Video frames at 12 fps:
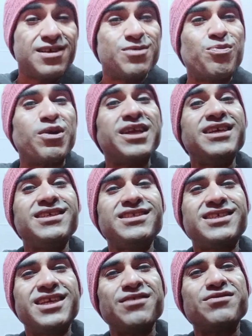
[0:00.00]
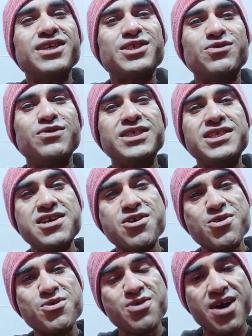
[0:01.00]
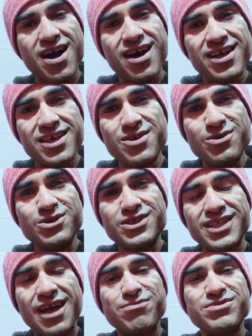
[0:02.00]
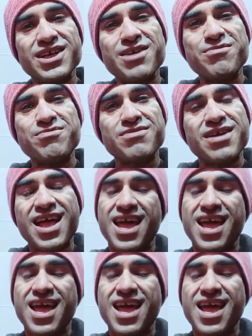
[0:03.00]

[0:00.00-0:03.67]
Please give this video a huge thumbs up,